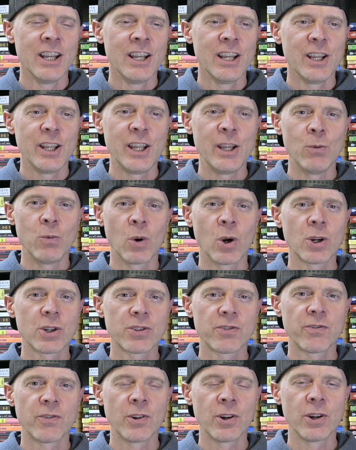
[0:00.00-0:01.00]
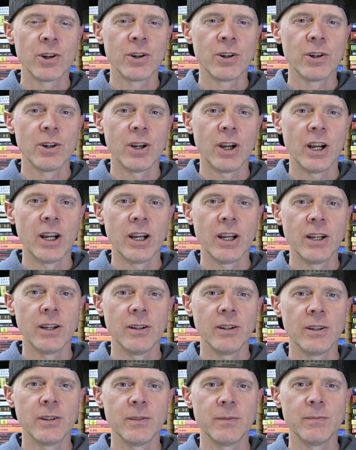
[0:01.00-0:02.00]
he works for
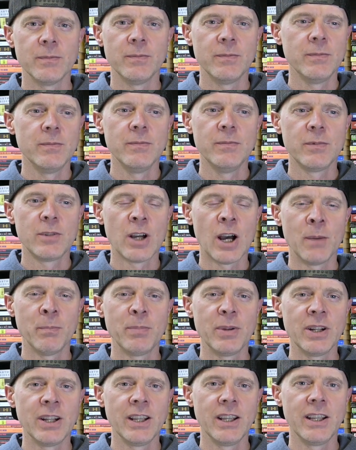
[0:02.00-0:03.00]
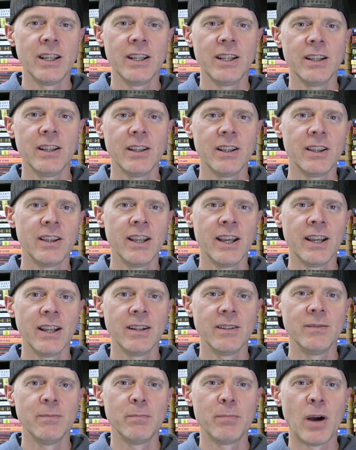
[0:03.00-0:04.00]
a company
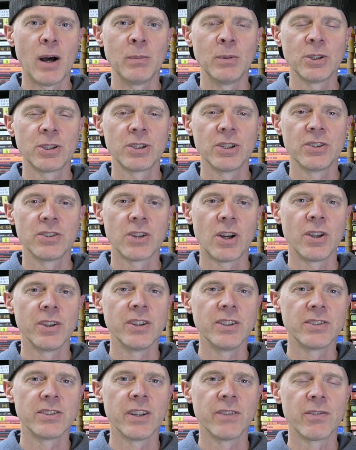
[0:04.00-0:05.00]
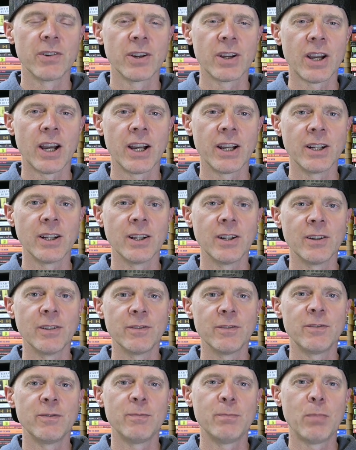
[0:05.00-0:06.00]
that publishes all these different kind
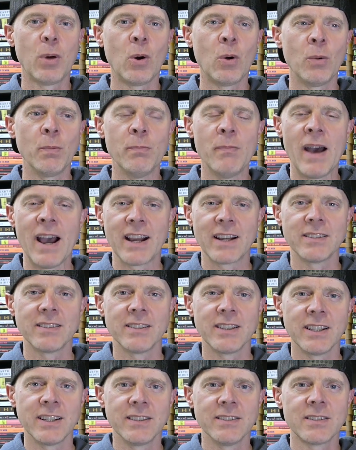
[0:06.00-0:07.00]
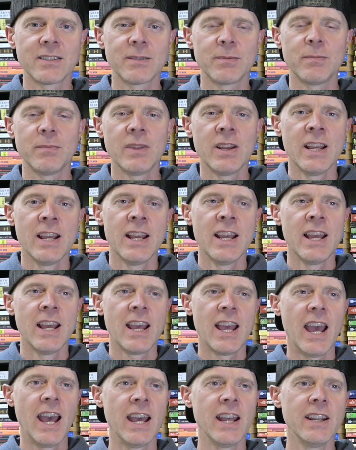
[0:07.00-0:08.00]
of pulp magazines.
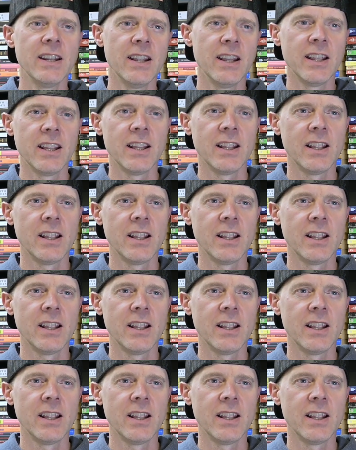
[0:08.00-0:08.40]
And